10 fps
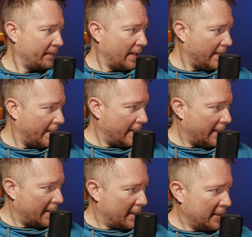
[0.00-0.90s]

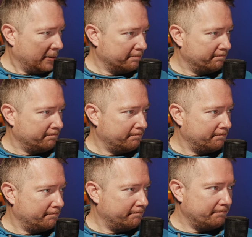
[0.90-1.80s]

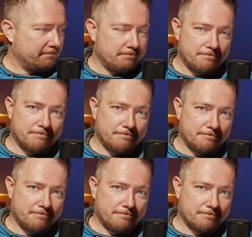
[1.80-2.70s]

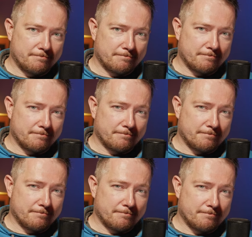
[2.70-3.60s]

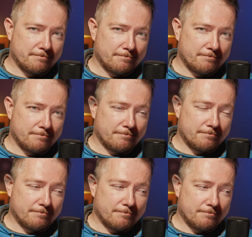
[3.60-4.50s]

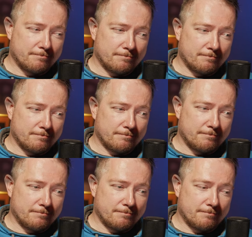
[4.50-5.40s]

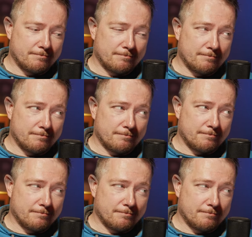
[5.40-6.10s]
No one is speaking in this clip.